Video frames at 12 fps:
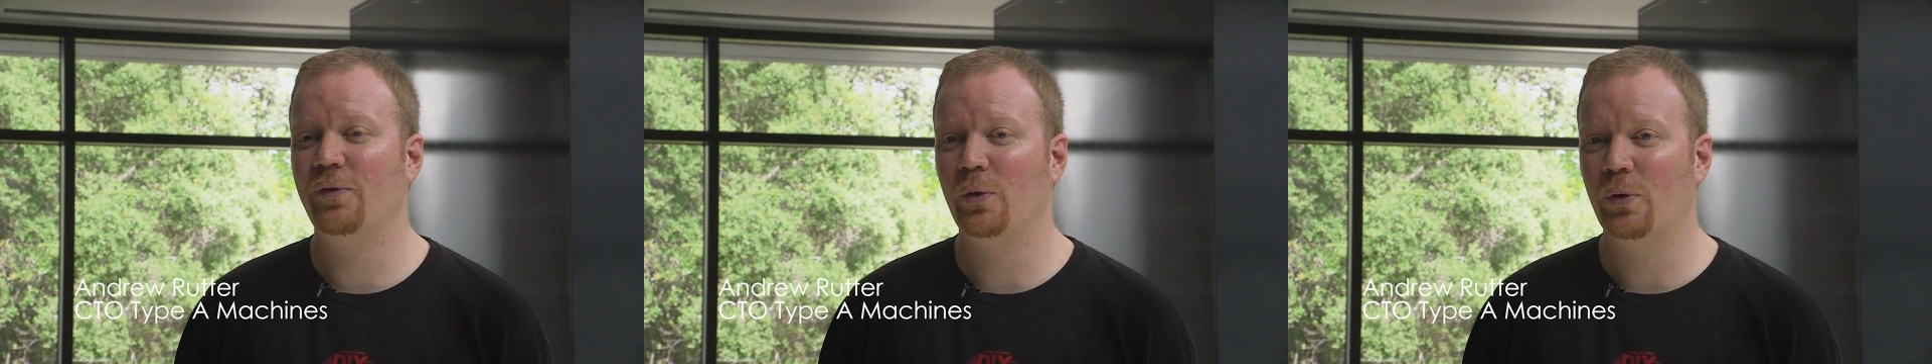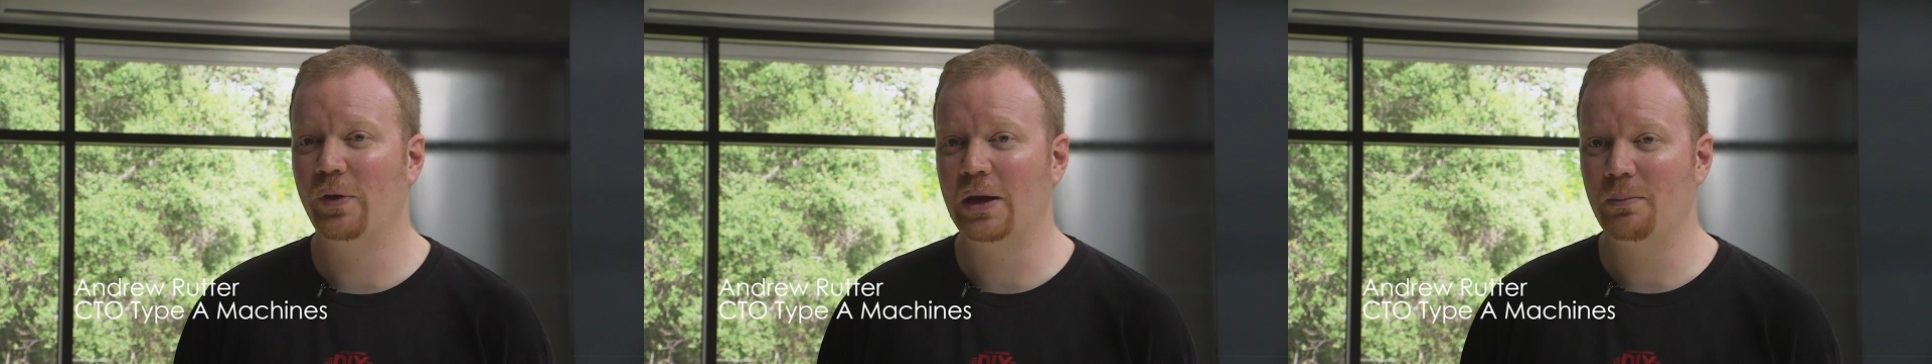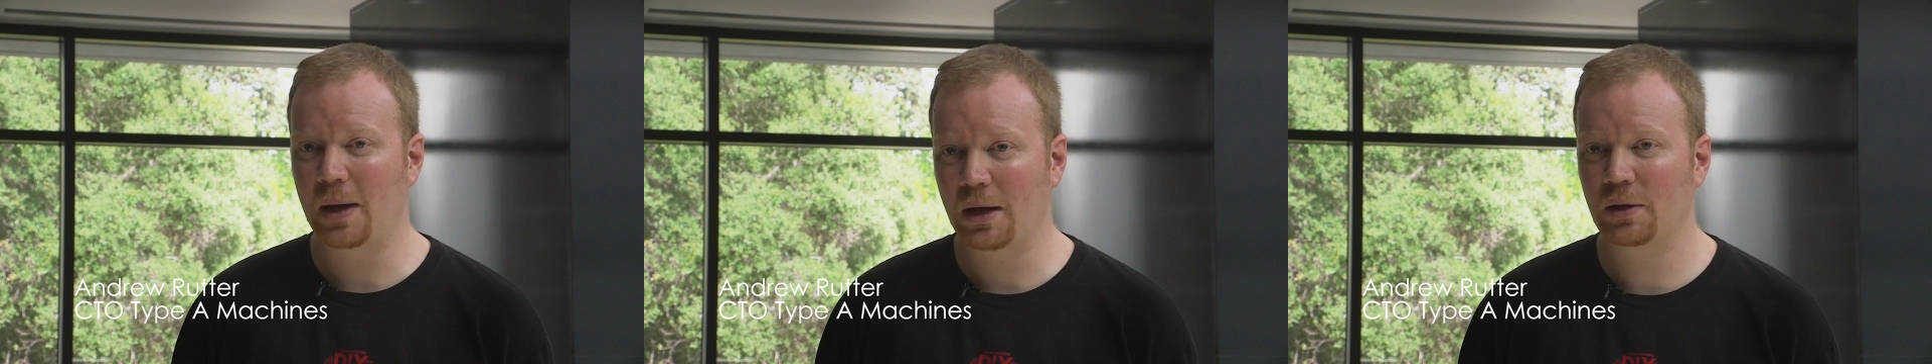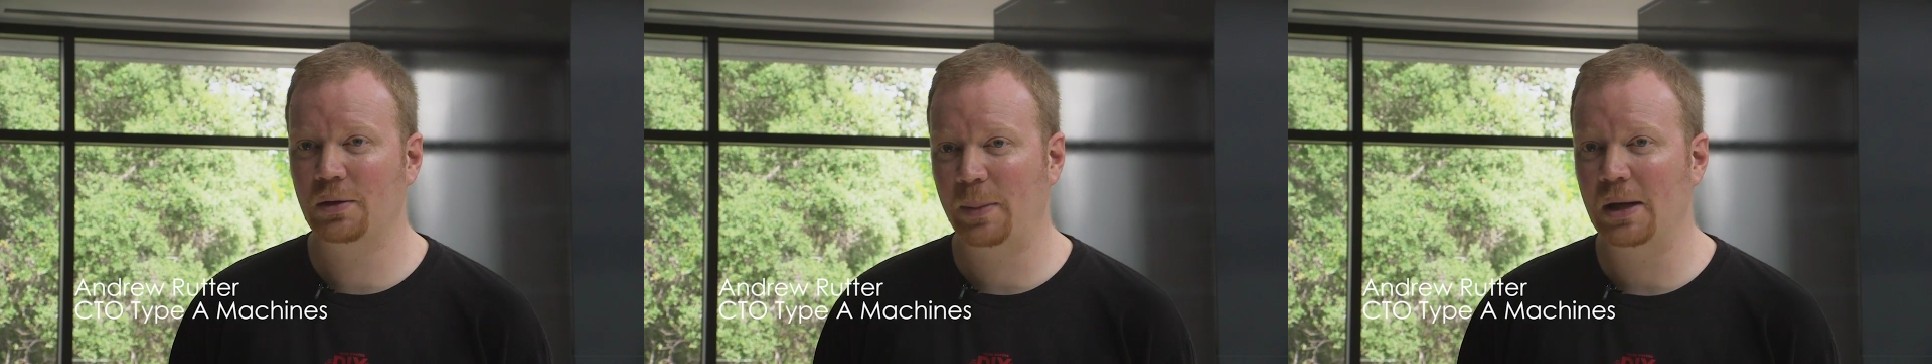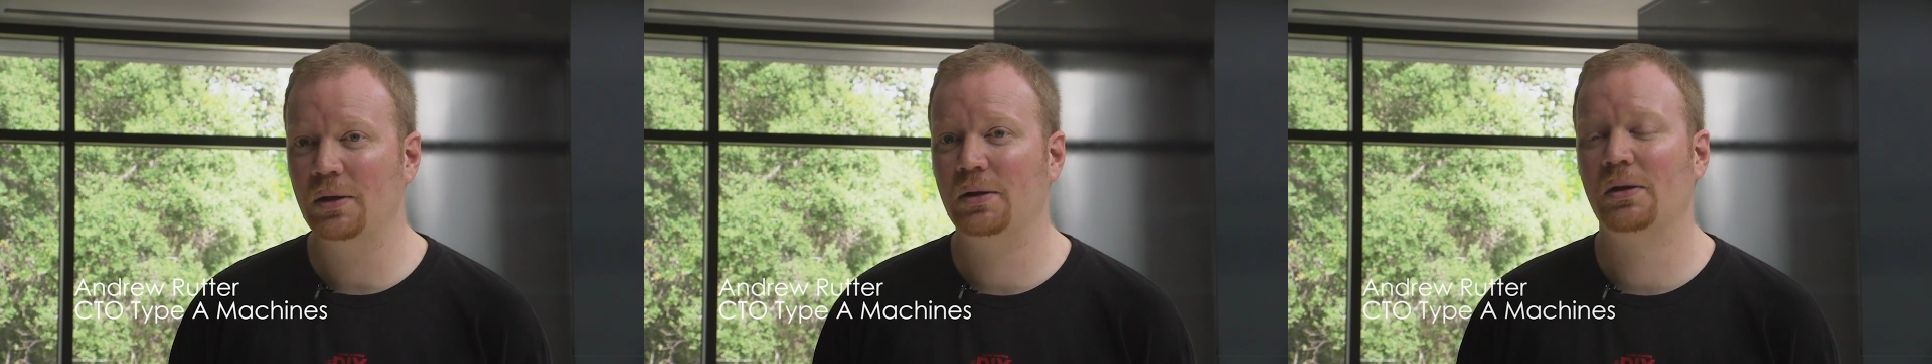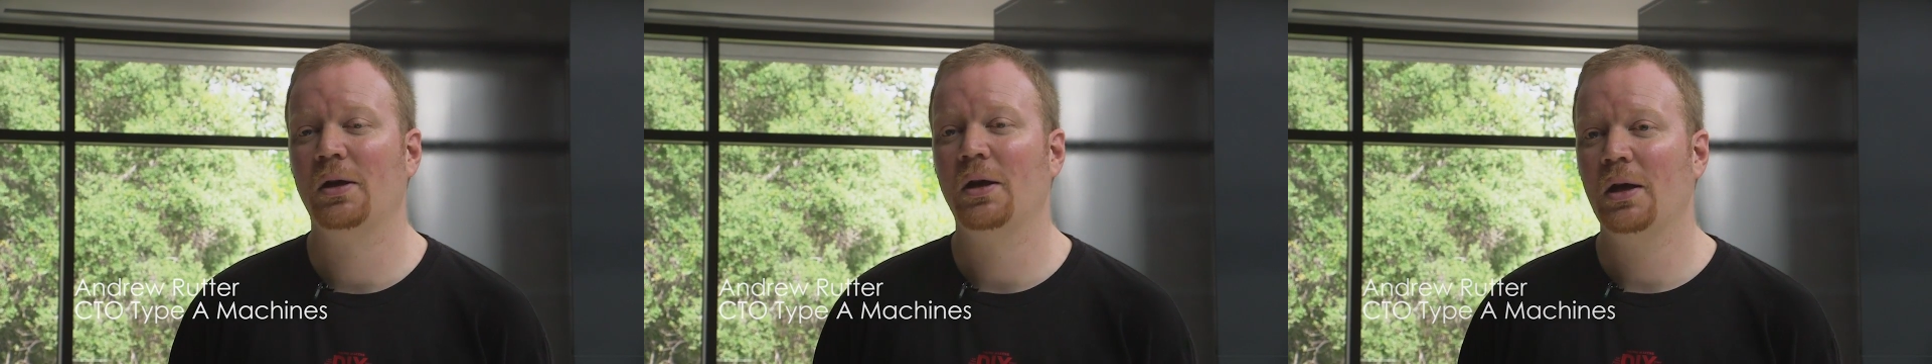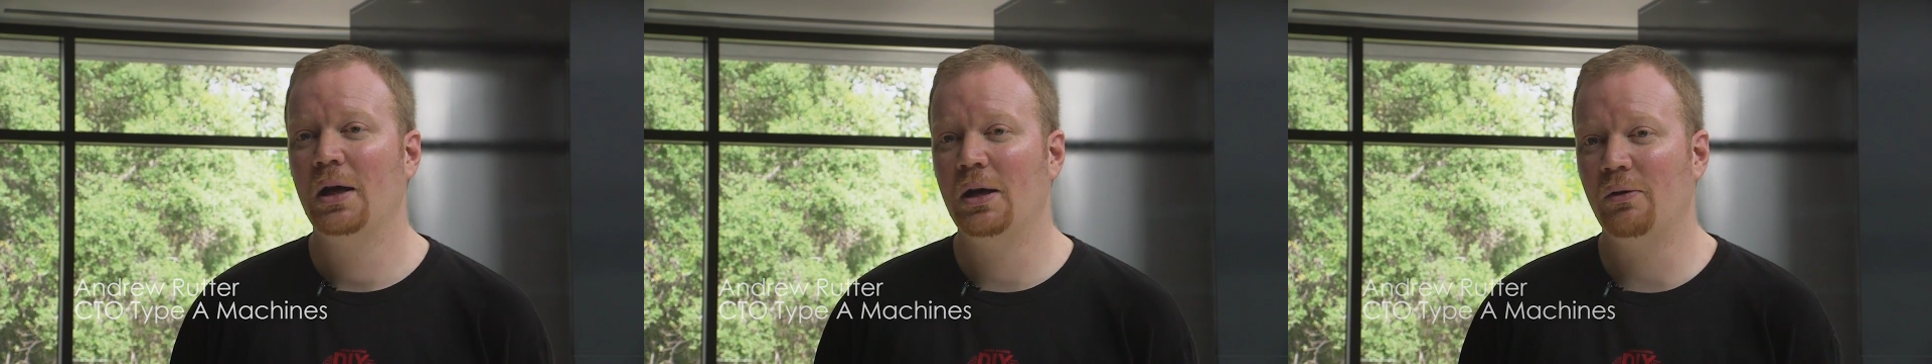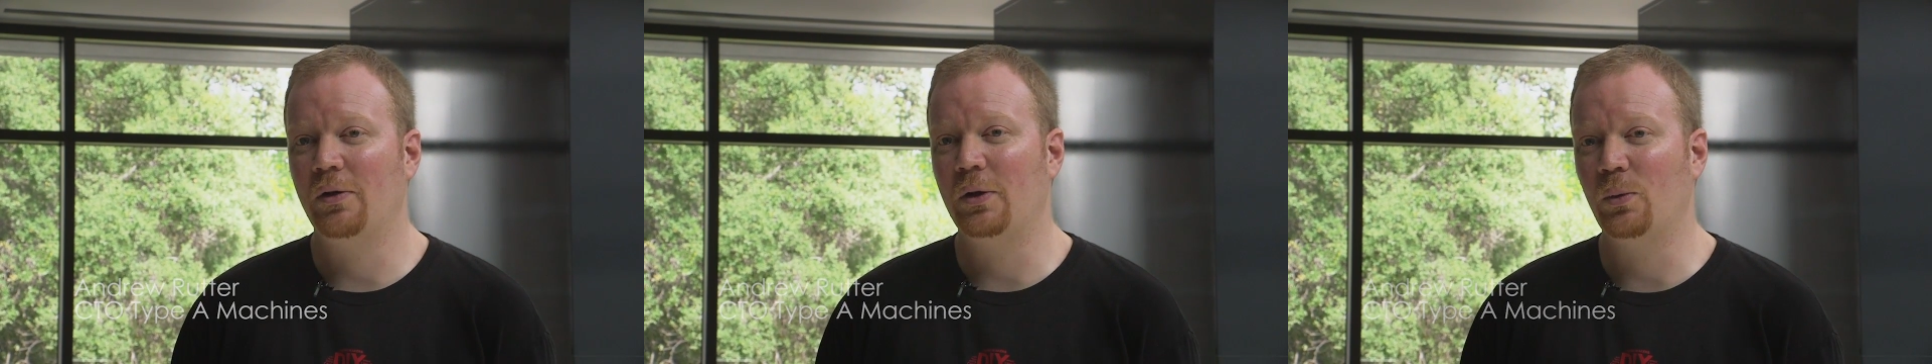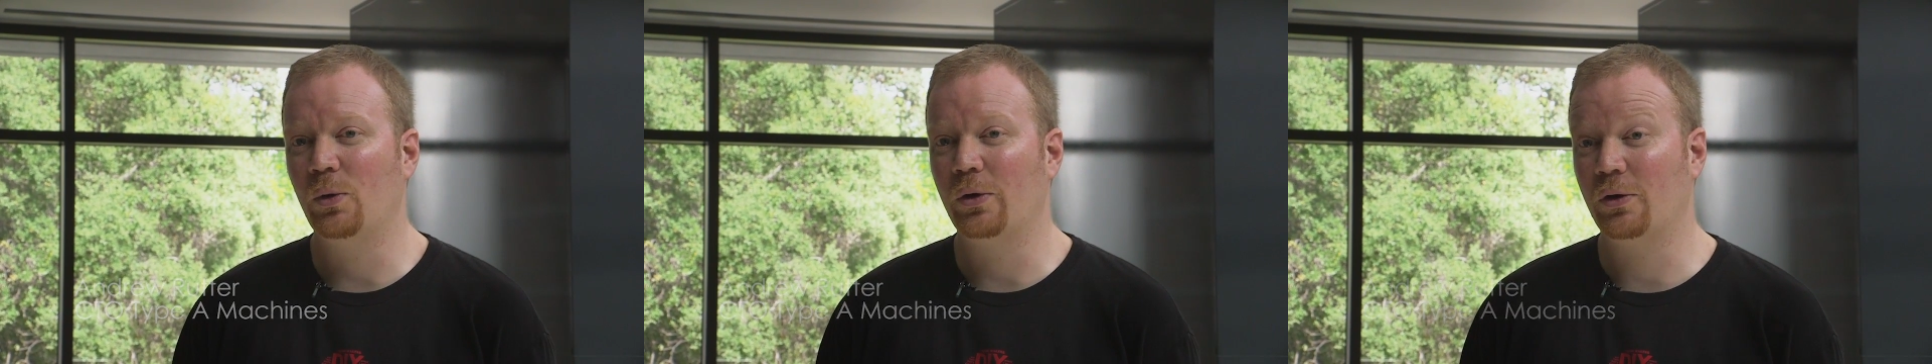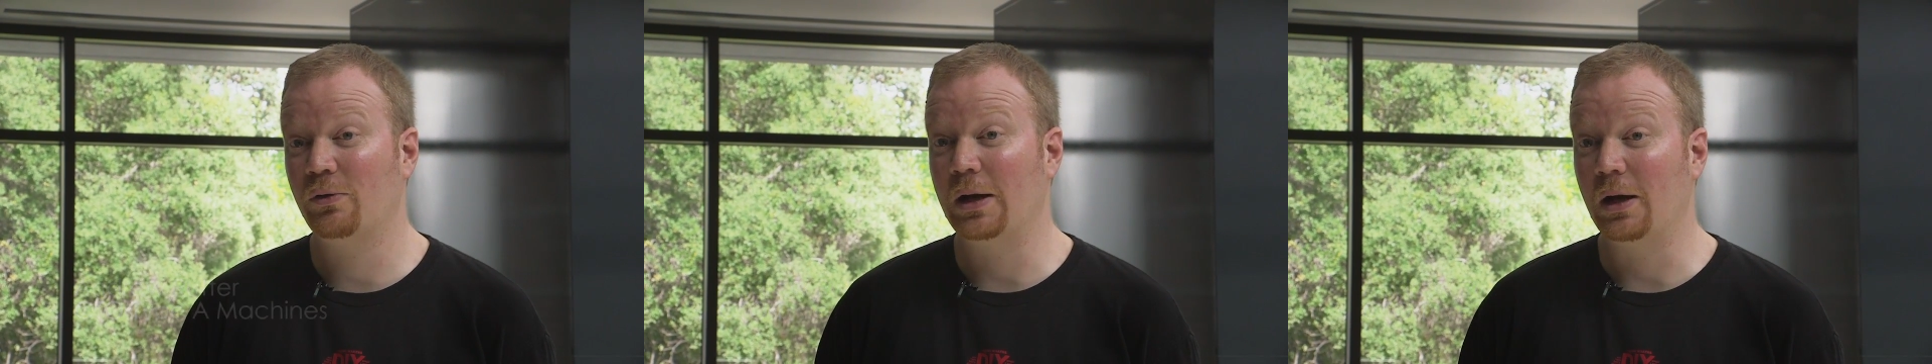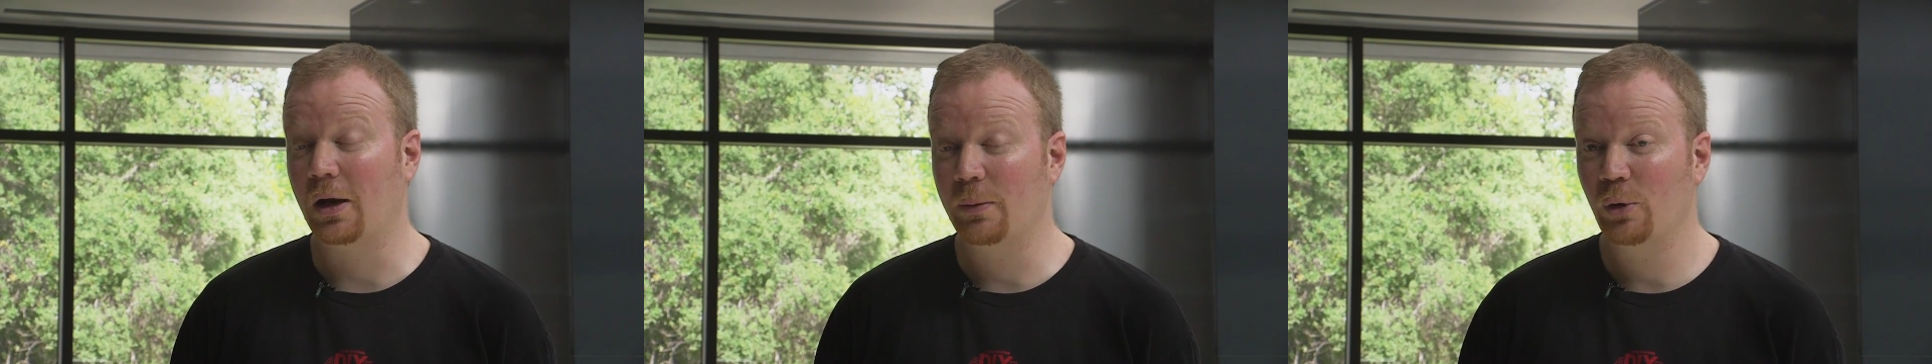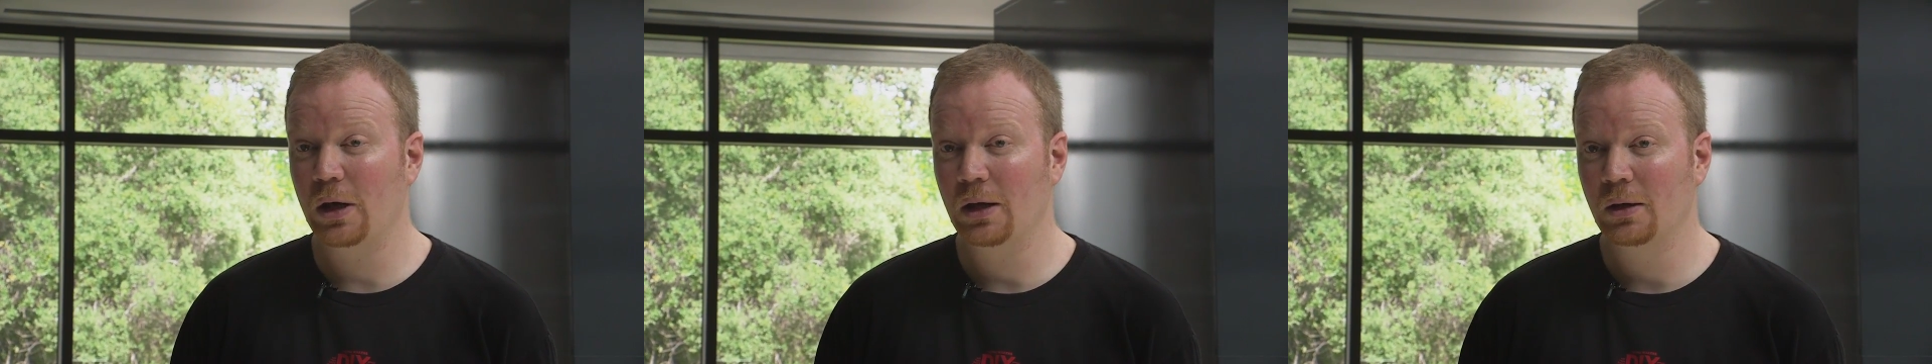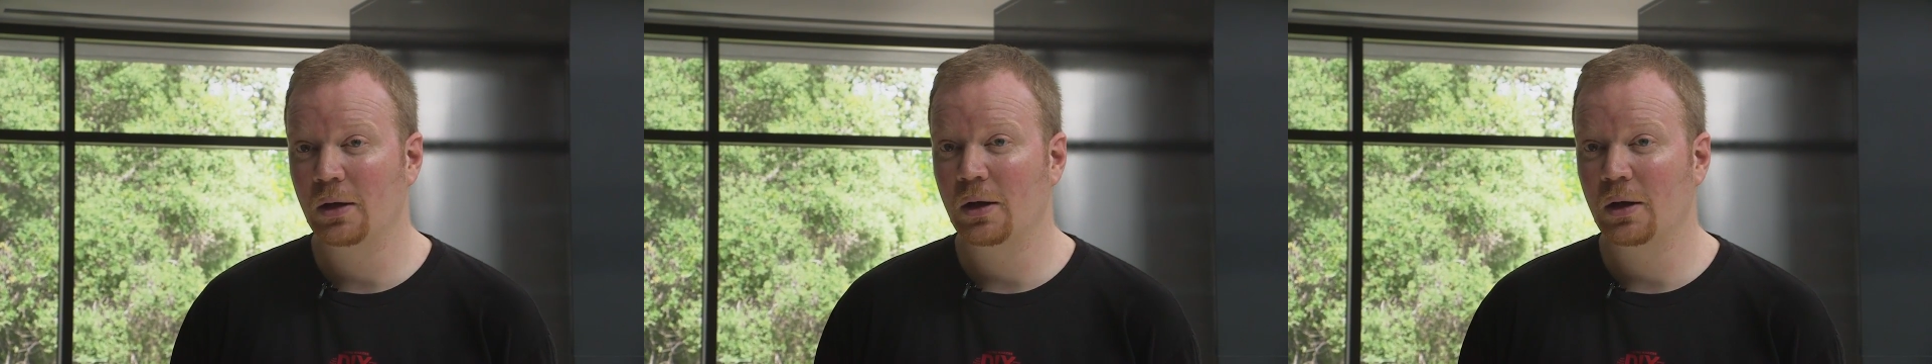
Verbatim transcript: for the makerspace here at the Walnut Creek Library.